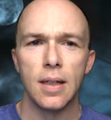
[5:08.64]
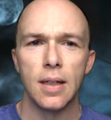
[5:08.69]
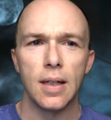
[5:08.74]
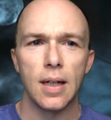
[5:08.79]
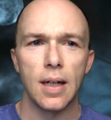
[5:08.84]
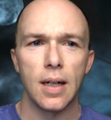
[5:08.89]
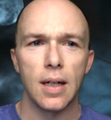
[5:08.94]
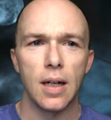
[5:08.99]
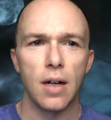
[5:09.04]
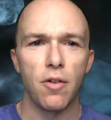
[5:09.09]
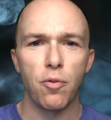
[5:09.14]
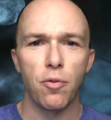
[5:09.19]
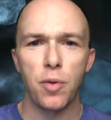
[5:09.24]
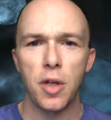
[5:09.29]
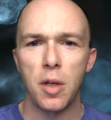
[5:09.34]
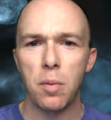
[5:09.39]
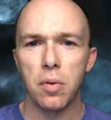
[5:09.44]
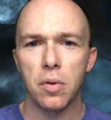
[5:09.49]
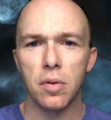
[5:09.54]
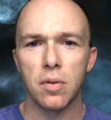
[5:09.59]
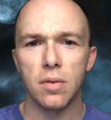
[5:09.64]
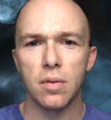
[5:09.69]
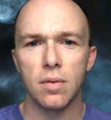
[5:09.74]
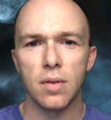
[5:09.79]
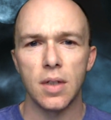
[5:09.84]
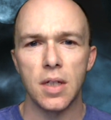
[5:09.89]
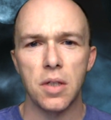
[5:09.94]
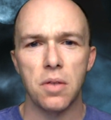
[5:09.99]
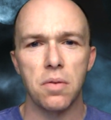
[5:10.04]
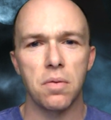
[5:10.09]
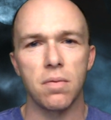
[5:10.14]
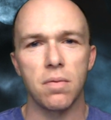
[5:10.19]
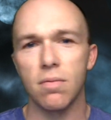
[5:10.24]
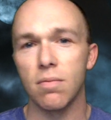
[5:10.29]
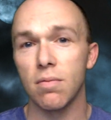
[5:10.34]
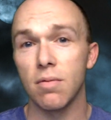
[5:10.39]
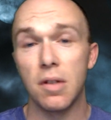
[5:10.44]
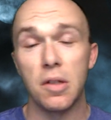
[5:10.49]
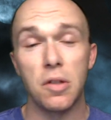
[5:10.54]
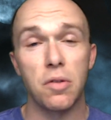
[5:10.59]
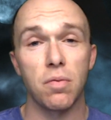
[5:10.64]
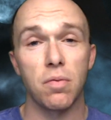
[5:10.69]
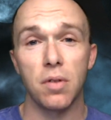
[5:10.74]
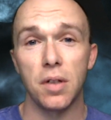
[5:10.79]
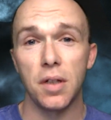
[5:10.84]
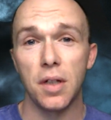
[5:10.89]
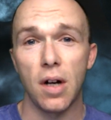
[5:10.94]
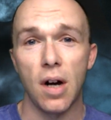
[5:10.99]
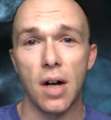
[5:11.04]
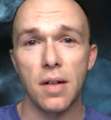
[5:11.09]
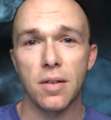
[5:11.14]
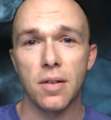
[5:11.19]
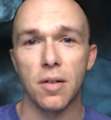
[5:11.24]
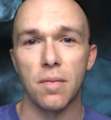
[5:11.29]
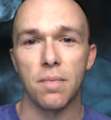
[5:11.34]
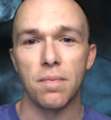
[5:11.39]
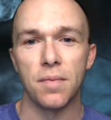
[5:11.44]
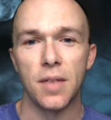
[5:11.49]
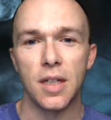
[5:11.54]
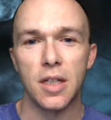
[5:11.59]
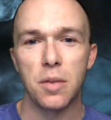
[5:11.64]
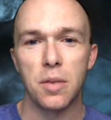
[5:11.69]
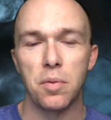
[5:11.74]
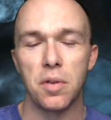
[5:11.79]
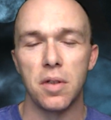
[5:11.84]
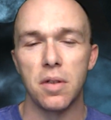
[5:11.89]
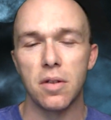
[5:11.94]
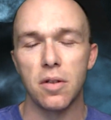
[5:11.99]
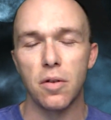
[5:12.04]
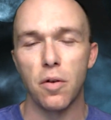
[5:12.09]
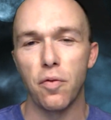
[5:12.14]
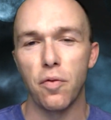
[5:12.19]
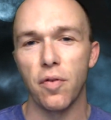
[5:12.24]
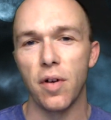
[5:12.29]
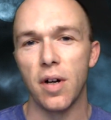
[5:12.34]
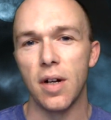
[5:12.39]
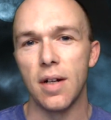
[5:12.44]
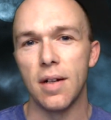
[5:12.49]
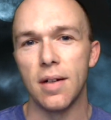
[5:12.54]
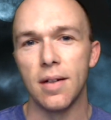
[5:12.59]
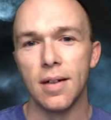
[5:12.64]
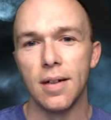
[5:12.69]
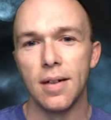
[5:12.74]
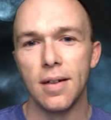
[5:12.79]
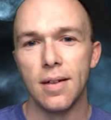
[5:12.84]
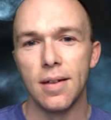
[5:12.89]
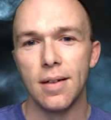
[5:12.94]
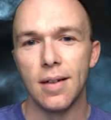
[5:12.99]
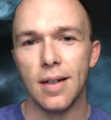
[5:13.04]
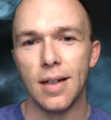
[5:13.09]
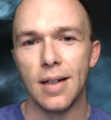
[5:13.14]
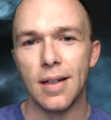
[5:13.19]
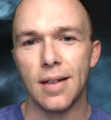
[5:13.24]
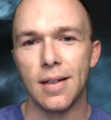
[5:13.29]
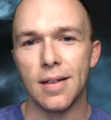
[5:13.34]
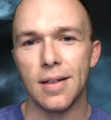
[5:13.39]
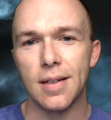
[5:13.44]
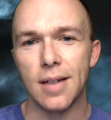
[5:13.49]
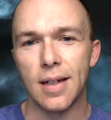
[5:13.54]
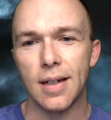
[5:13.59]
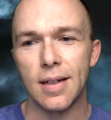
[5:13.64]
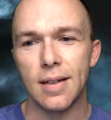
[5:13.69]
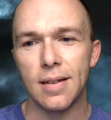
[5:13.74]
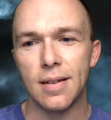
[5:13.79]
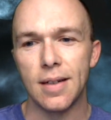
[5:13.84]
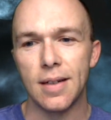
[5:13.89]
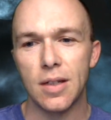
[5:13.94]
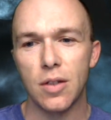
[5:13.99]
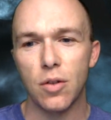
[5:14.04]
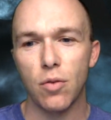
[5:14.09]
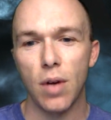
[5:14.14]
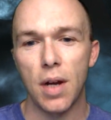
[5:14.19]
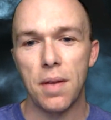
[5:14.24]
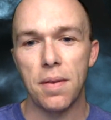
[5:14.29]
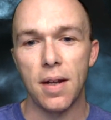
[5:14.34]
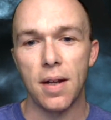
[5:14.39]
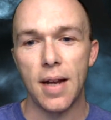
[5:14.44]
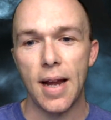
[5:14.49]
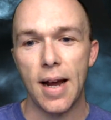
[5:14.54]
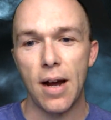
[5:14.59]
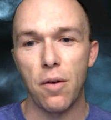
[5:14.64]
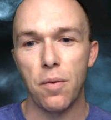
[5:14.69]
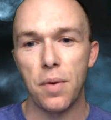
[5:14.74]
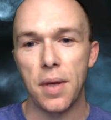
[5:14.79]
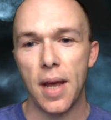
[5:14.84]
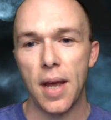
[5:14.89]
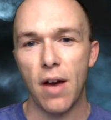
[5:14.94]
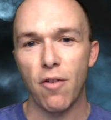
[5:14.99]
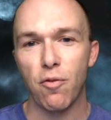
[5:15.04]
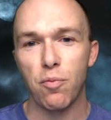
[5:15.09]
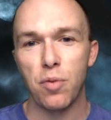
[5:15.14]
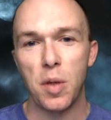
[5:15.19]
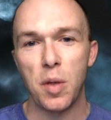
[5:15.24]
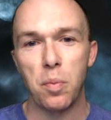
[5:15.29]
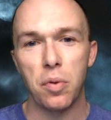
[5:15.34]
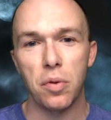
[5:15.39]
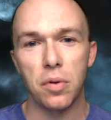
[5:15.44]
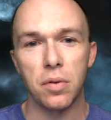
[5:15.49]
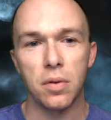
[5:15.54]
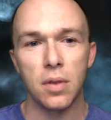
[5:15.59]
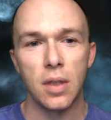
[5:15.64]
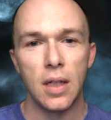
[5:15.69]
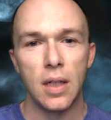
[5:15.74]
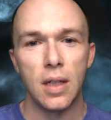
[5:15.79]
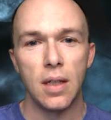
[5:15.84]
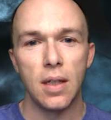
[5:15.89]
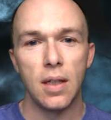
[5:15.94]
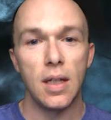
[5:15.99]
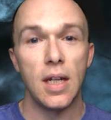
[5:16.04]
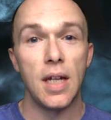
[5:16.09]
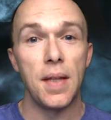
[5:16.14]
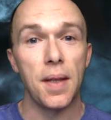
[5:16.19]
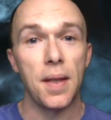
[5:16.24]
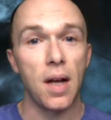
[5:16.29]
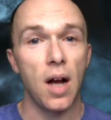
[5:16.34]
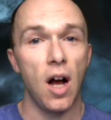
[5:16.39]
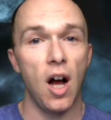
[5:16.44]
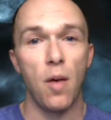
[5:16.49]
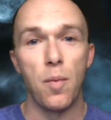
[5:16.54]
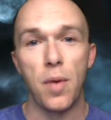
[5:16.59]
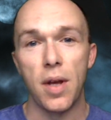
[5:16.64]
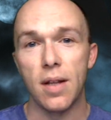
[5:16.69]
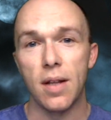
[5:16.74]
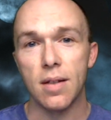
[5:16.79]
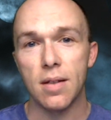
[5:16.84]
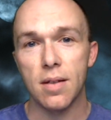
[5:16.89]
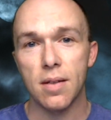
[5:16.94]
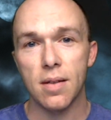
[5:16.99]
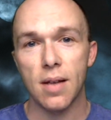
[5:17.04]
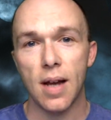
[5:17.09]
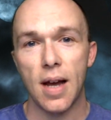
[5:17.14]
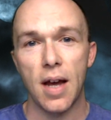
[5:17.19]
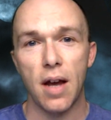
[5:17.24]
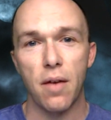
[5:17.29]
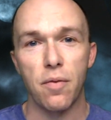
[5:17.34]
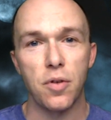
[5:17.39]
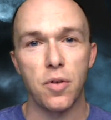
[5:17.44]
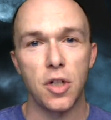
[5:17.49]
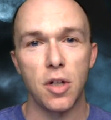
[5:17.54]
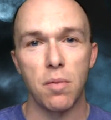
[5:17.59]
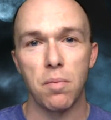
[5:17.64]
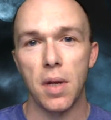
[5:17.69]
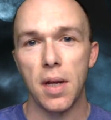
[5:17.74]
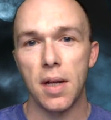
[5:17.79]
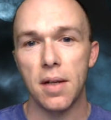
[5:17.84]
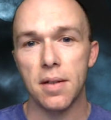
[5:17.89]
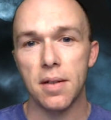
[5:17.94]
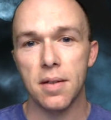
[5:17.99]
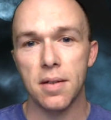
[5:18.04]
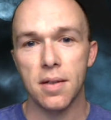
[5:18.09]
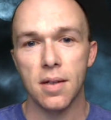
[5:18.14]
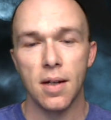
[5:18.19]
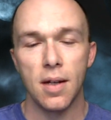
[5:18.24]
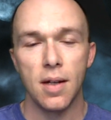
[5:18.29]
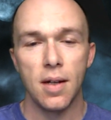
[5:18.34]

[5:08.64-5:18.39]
of people is really awesome. It's been so fun, and it's great that now we have people in the comments. I have shipmates,